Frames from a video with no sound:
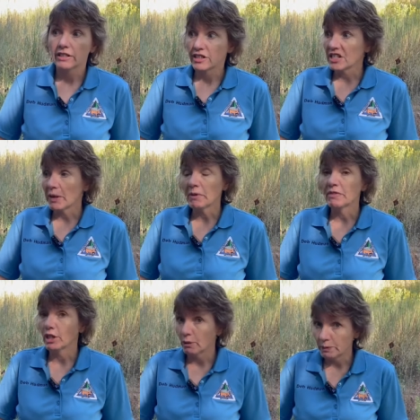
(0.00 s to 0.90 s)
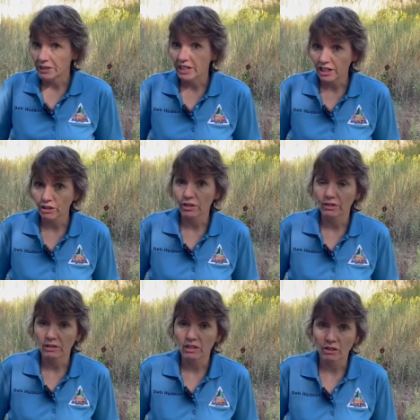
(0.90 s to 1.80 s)
This time of year in
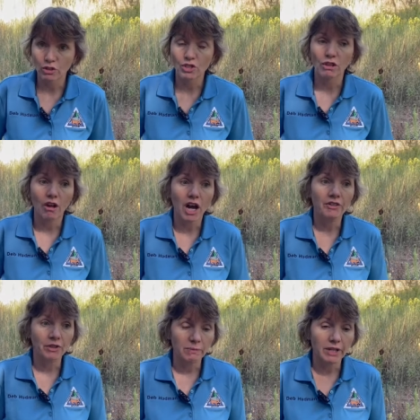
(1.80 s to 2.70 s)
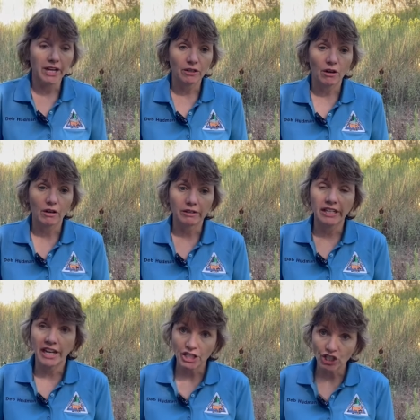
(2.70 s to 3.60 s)
particular, there's a lot of them that are
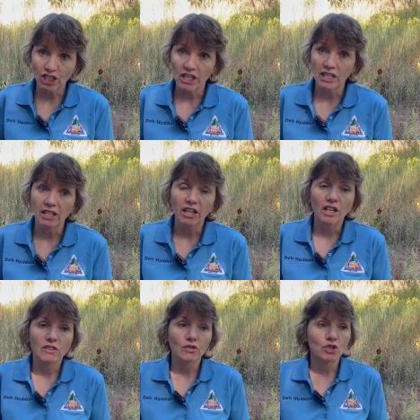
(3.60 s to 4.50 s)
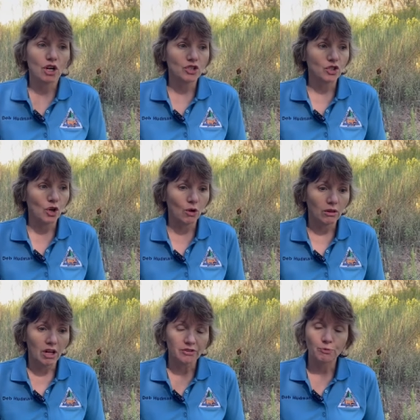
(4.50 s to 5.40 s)
EHD. There's also a
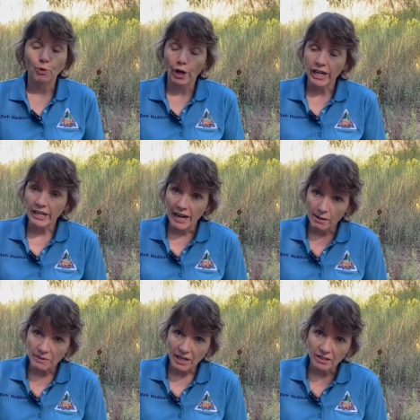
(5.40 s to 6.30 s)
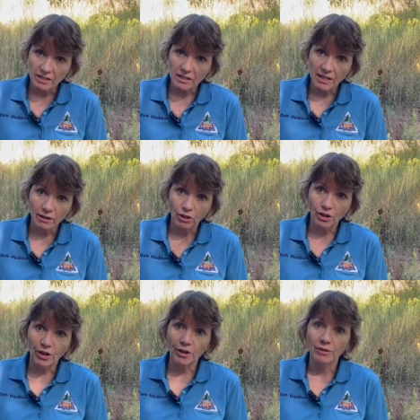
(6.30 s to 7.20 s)
lot of brain abscesses that
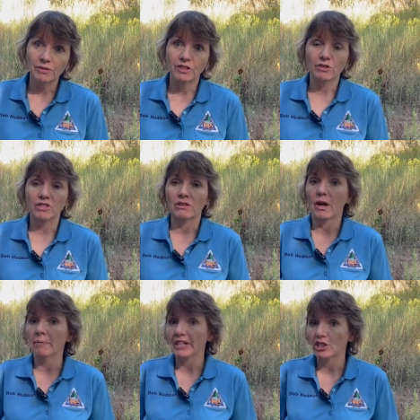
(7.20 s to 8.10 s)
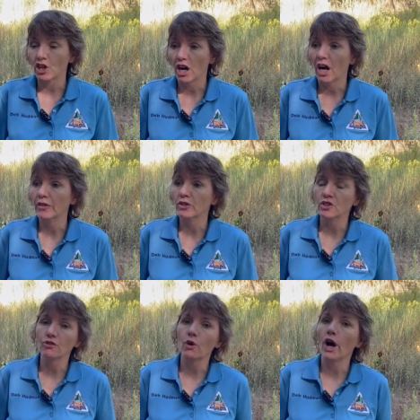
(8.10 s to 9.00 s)
occur. There's lumpy jaw. There's
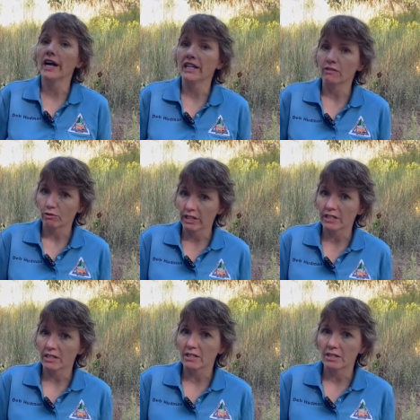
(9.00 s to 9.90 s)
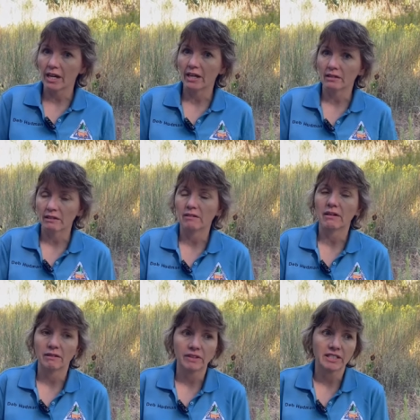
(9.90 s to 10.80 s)
a variety of reasons that,
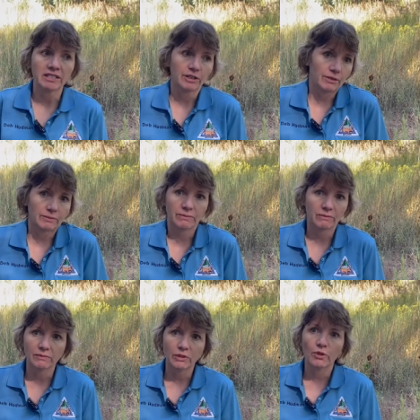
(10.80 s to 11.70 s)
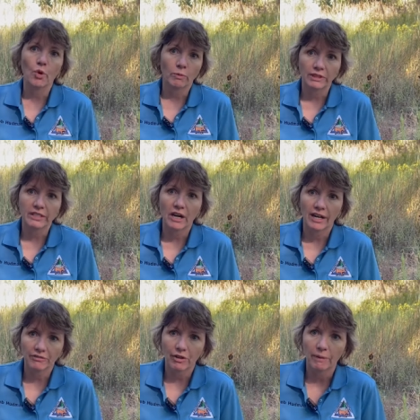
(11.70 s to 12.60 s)
that deer normally
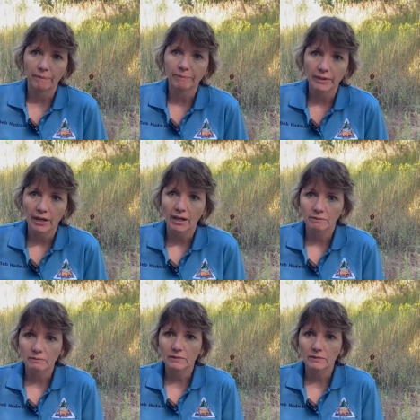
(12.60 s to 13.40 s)
die from, yeah.